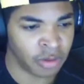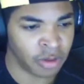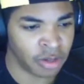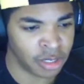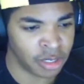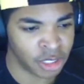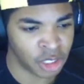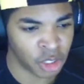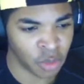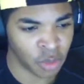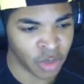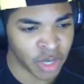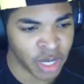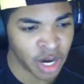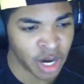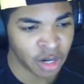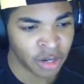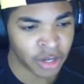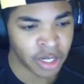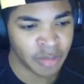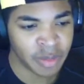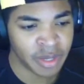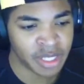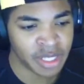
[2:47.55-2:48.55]
So we are going
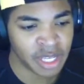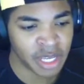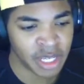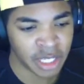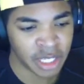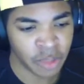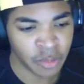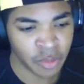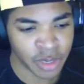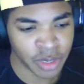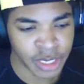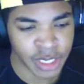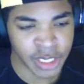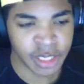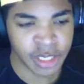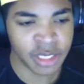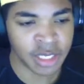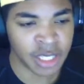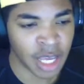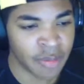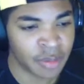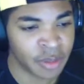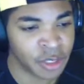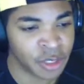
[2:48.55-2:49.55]
to be taking resisted
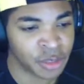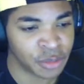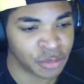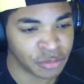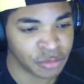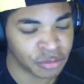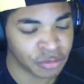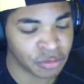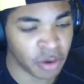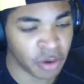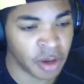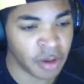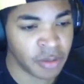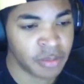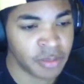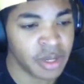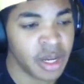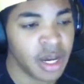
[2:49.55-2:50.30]
damage from